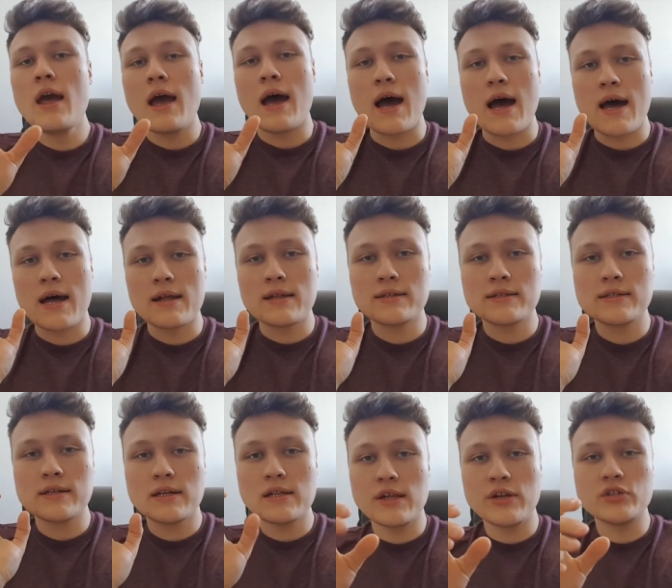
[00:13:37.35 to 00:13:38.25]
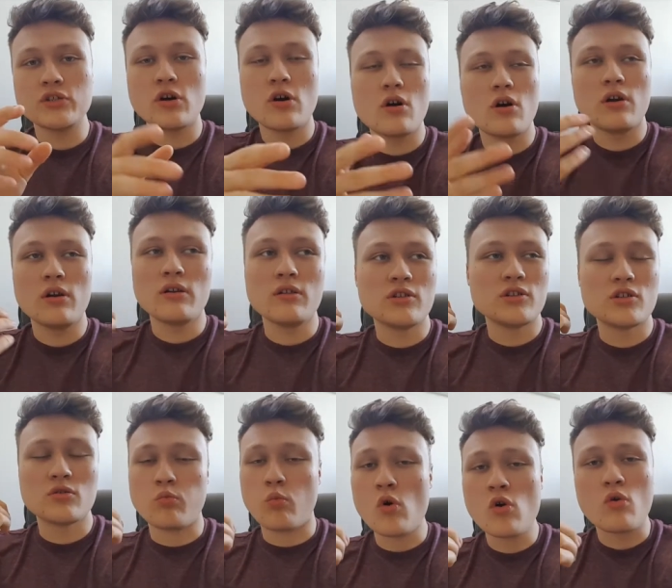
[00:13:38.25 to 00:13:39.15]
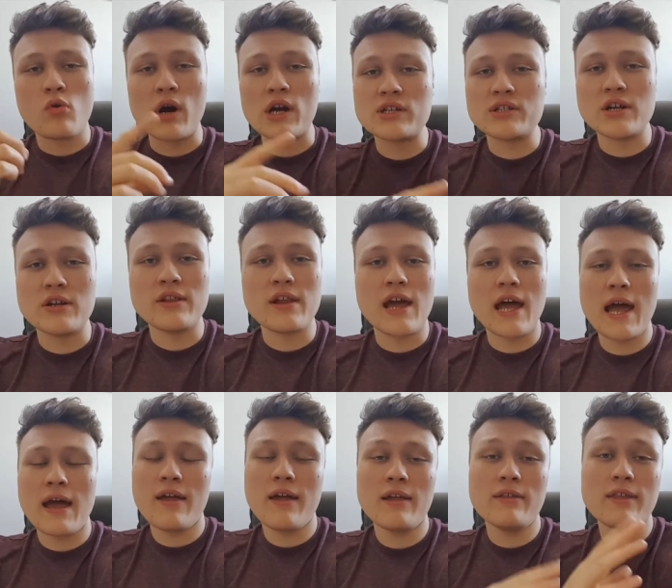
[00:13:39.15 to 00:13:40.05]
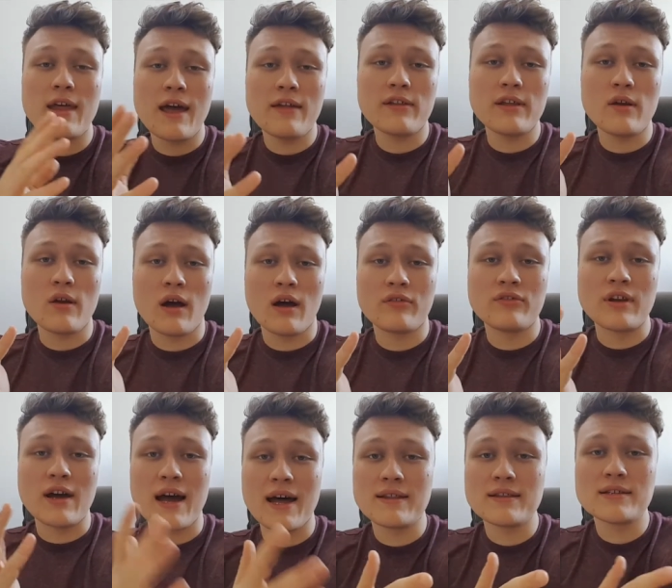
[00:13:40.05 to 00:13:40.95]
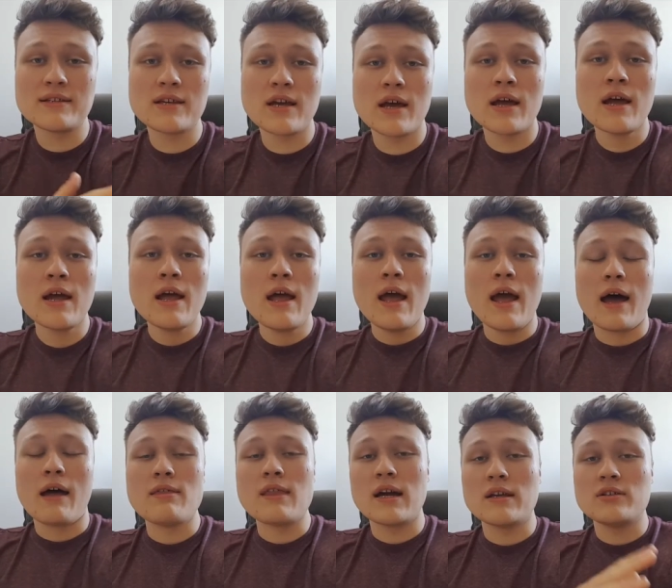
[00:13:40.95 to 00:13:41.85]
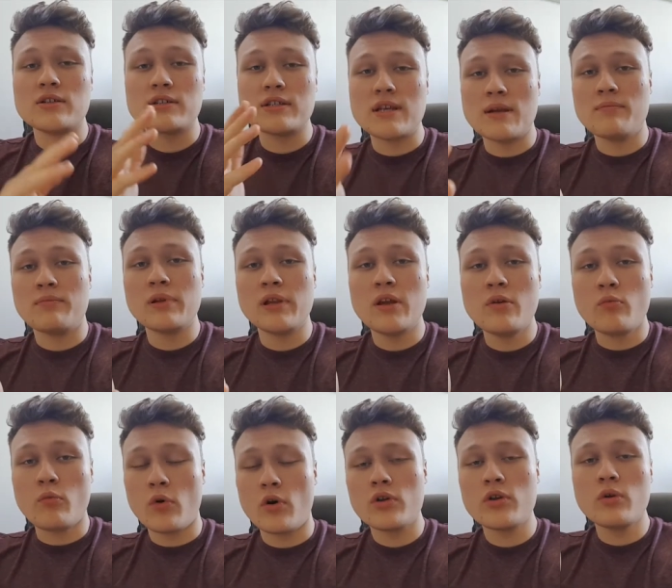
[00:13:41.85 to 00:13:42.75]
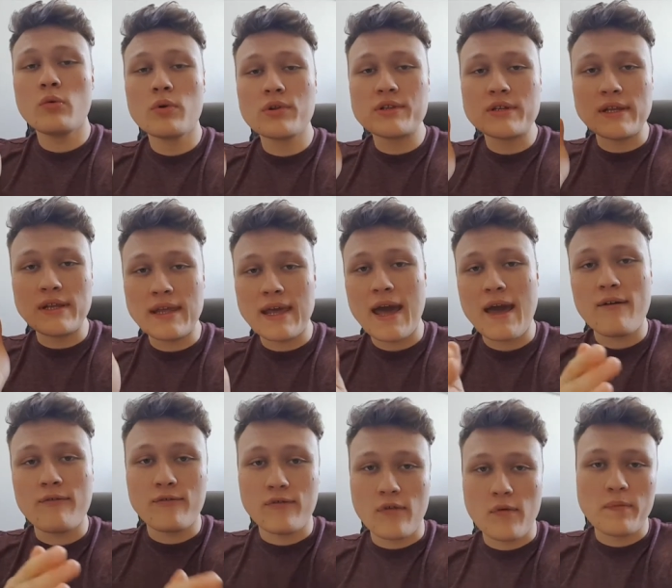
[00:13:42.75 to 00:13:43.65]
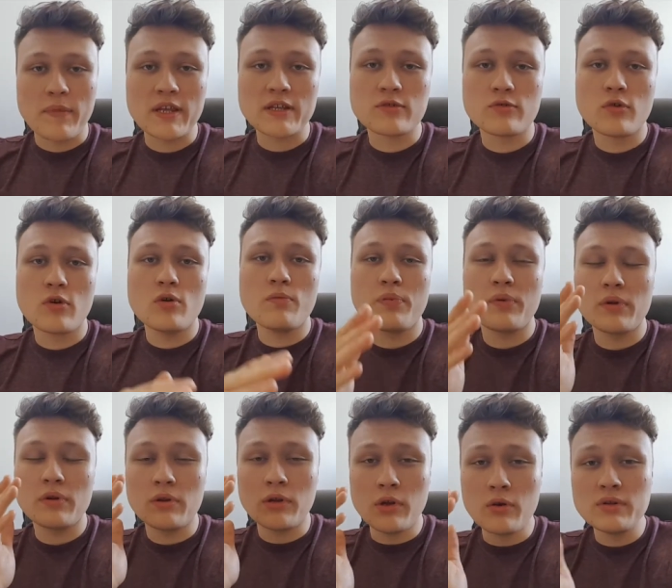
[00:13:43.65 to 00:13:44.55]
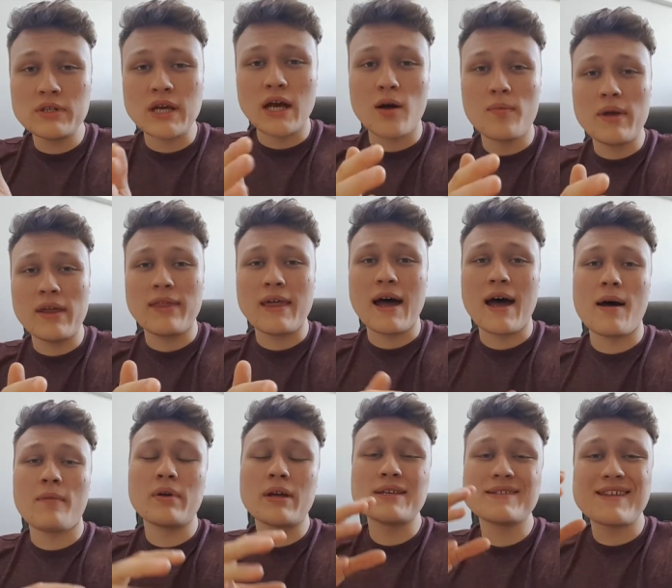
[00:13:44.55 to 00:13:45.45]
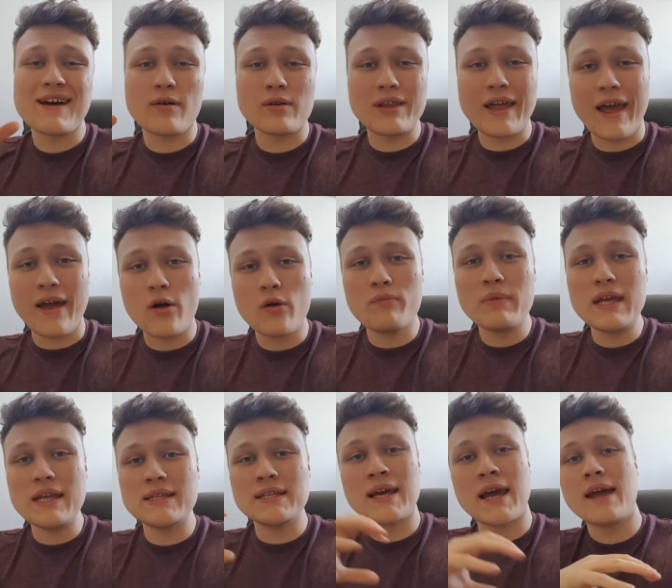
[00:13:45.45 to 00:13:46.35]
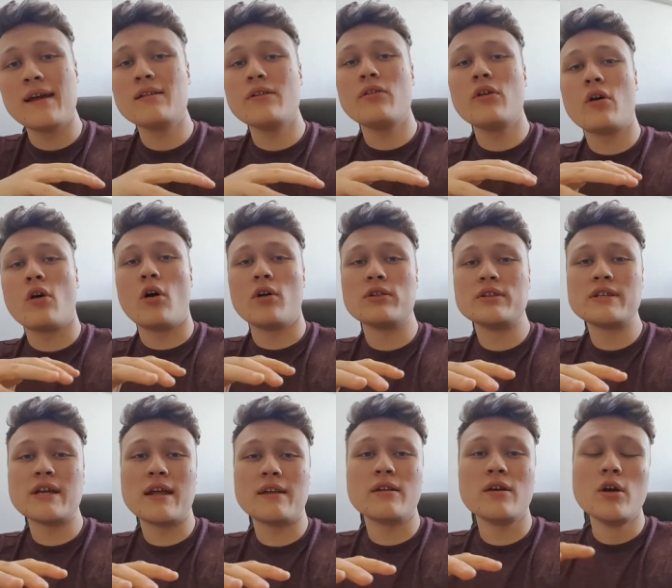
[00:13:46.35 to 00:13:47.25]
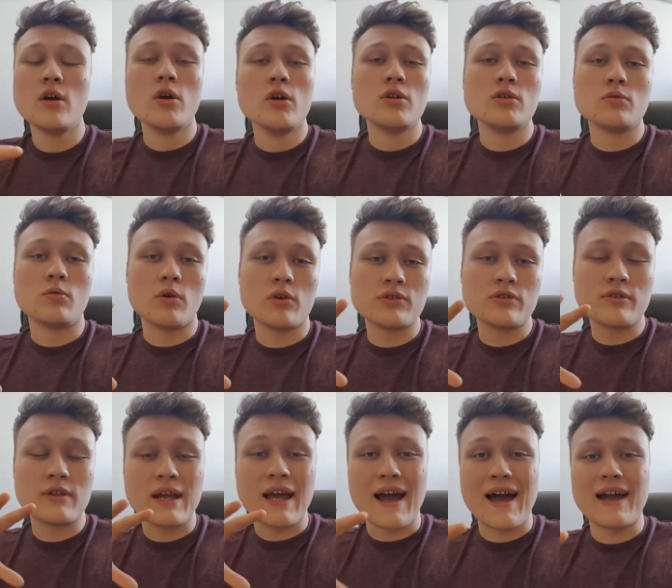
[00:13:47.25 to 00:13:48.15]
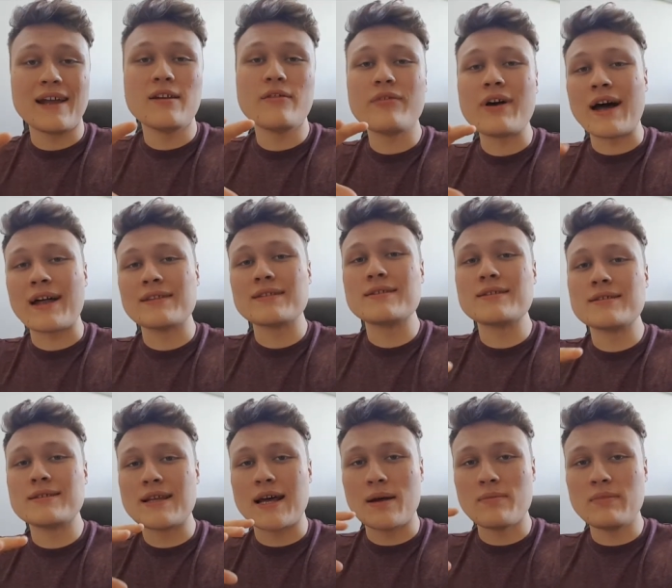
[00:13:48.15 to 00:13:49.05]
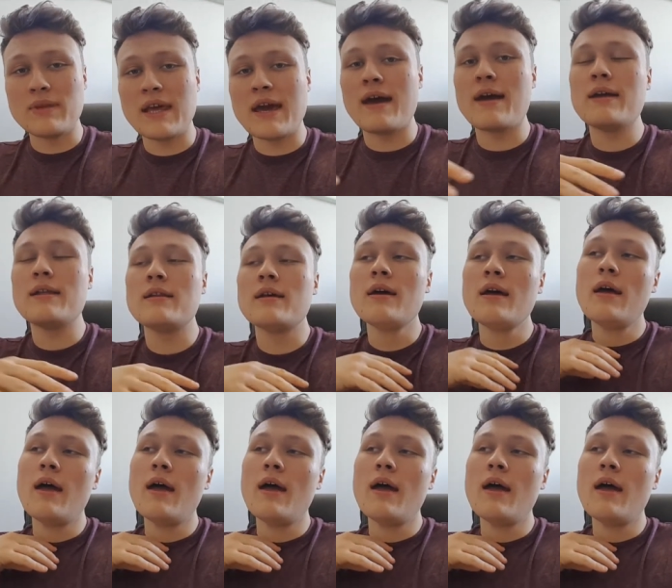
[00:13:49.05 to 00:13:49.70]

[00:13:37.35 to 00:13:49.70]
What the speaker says: and click join. There's just one question in there that you have to answer, and that is just simply what you want to get from this group. You tell me that, because that will help me tailor the content towards the kind of answers that I'm getting,